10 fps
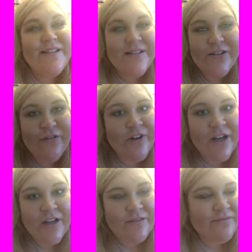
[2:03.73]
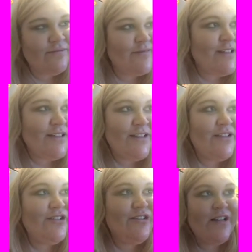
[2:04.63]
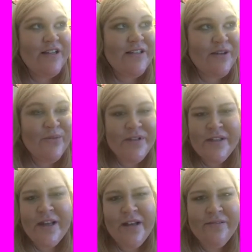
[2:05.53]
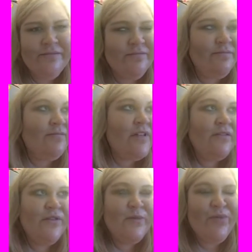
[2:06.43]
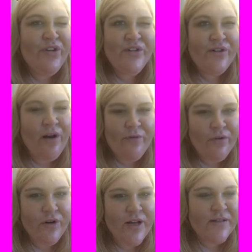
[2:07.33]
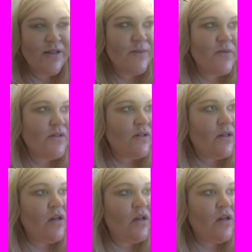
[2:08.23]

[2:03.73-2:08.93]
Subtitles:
It's so funny. Good night's sleep, what's that? Spoonies don't have good night's sleeps.